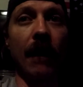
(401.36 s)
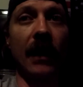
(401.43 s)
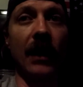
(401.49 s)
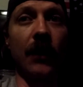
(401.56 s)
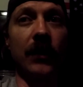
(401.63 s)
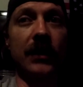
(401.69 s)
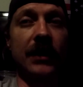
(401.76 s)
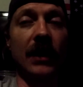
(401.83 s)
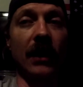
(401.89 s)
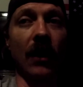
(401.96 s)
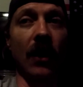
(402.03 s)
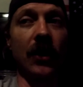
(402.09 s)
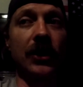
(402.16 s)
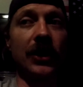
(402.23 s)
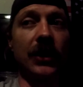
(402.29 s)
it was the
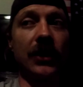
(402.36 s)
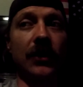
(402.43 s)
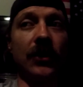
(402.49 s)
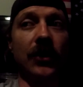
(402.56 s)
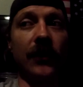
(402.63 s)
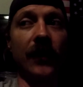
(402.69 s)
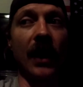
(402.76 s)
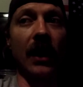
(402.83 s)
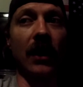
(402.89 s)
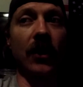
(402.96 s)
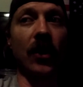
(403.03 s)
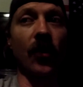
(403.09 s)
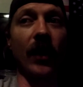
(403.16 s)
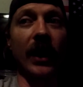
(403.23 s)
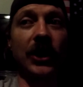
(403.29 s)
largest juvenile
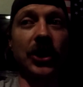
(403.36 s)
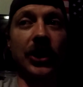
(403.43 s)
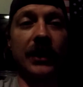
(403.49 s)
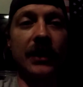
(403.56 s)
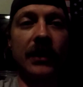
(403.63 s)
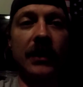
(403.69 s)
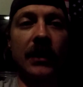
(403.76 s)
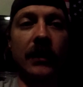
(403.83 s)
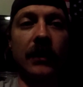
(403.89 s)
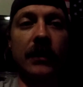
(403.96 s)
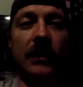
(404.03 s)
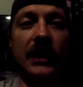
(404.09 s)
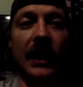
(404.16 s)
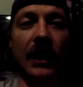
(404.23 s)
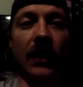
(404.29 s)
corrections
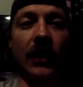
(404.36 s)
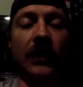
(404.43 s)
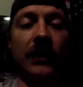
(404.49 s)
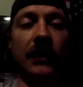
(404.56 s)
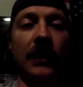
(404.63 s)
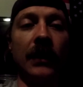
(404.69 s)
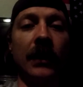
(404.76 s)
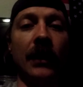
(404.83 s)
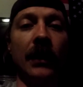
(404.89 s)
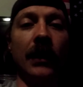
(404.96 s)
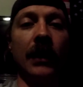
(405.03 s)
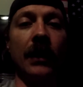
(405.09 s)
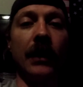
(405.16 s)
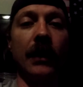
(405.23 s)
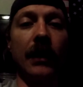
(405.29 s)
center
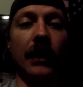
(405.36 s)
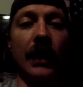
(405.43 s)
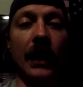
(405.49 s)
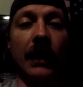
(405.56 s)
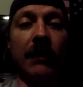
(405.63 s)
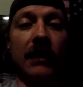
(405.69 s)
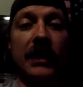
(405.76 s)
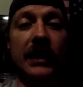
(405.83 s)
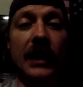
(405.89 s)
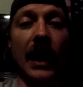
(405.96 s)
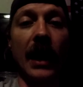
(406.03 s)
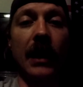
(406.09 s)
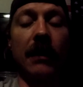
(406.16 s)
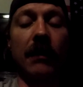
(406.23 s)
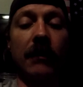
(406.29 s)
in the
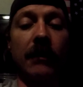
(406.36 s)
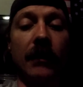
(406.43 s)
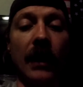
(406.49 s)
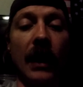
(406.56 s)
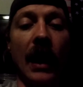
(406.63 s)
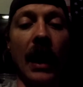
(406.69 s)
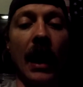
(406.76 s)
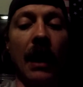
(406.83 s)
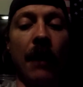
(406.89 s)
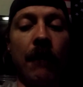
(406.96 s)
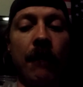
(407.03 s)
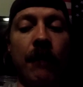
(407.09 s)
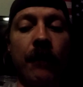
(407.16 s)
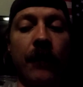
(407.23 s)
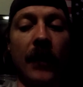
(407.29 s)
state.
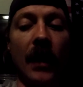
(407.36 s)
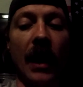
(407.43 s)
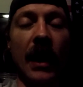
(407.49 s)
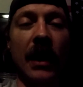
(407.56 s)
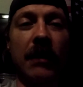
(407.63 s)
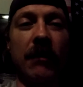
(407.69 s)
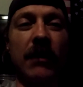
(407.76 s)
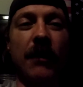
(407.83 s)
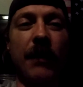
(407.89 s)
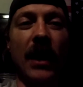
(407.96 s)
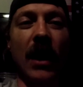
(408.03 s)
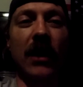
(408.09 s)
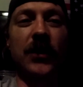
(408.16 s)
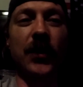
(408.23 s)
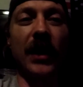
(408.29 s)
And to
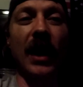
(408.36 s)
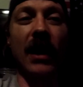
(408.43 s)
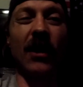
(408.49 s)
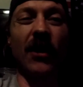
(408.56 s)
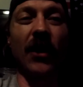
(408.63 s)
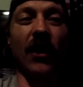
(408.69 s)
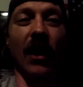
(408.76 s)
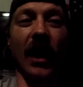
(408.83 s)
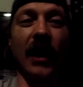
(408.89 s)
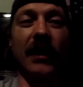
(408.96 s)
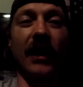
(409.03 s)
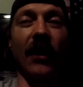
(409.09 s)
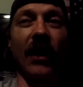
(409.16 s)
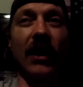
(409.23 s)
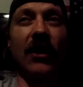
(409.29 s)
be honest with you, I learned a
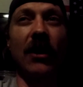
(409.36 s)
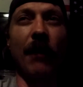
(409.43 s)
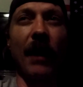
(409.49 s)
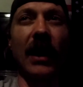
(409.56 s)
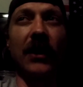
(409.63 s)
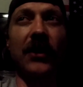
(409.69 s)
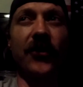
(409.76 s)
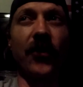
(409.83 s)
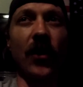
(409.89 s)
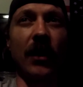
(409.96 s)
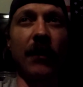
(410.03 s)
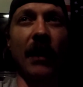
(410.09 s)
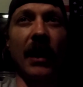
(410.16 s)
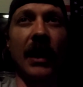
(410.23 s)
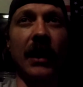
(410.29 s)
lot there. I learned about
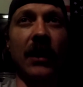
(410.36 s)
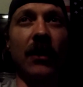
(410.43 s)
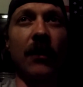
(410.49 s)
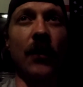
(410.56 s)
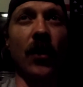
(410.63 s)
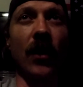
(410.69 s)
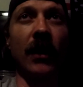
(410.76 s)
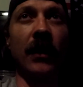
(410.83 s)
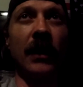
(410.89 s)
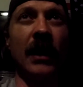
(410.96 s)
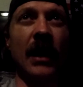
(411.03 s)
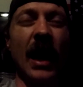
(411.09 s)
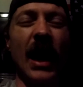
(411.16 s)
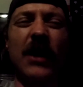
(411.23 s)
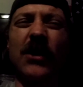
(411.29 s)
controlling my anger more.
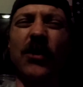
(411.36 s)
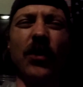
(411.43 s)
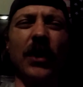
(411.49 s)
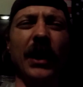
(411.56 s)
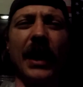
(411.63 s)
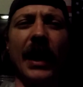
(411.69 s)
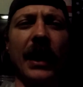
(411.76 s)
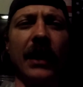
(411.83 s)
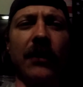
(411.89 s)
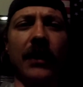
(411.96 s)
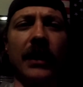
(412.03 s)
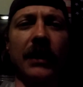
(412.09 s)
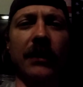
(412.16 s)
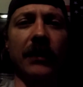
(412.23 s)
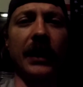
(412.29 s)
I was a really
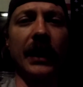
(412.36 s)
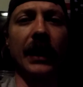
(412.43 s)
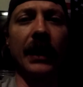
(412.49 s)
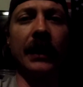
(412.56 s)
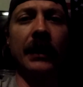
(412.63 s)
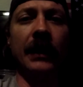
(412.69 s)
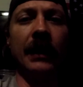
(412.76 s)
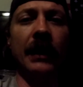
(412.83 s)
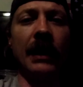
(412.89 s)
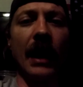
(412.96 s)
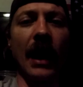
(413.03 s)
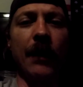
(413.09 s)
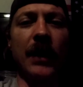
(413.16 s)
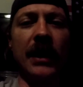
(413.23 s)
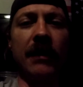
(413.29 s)
angry little kid.
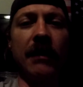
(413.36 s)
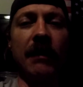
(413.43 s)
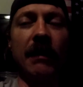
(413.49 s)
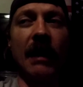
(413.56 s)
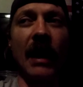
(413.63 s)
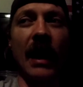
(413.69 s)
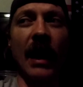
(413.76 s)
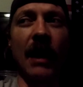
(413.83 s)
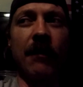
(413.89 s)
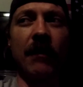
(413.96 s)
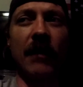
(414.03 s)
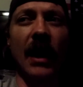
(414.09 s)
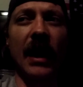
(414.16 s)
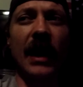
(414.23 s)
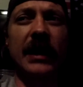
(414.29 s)
I mean, I
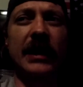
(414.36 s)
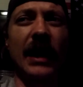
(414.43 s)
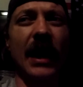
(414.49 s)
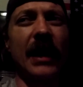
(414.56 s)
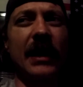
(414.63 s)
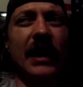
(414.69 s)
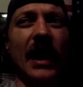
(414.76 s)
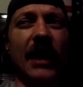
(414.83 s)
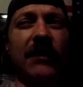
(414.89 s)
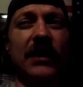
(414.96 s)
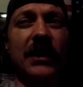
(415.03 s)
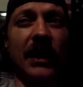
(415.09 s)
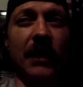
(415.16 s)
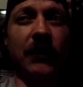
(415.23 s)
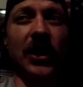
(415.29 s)
gotta say I did have
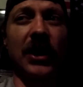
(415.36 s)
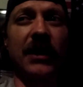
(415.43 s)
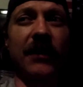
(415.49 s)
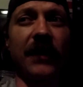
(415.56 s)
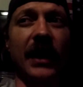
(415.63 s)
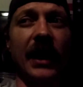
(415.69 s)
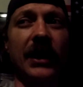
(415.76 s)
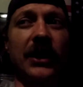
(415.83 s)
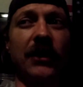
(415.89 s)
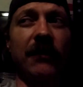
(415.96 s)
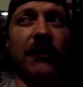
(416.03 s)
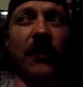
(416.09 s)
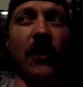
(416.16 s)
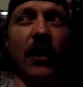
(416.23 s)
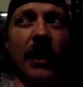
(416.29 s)
some
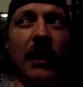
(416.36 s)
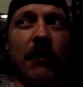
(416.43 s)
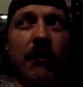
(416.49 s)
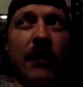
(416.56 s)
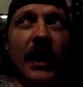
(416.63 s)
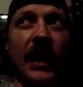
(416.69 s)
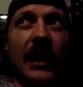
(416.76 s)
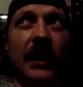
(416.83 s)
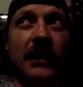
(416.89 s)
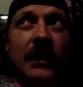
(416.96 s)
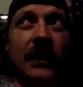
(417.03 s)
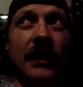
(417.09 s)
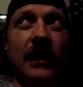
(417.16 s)
justification for it, but,